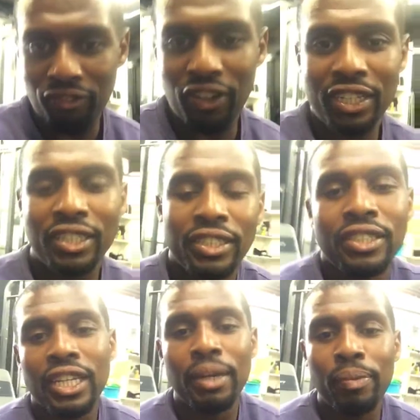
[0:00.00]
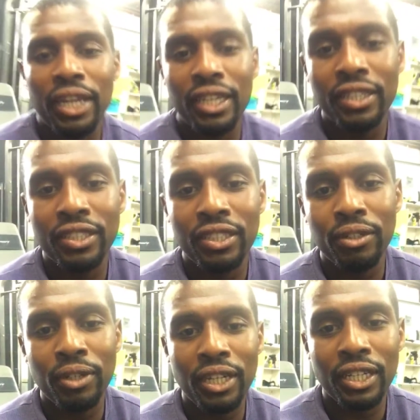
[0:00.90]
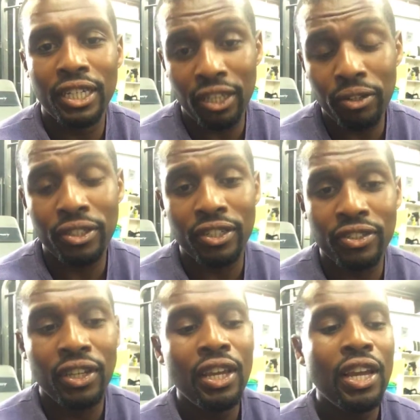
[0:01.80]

fat and to get back into uh, ketosis.